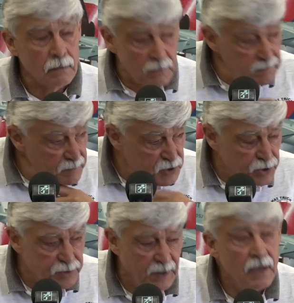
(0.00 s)

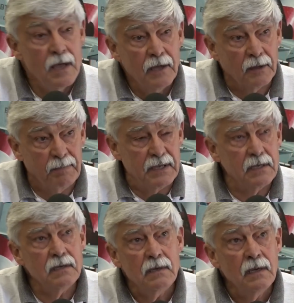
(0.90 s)
Excuse me.
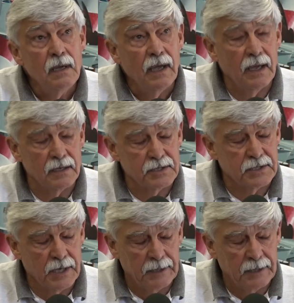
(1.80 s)
B has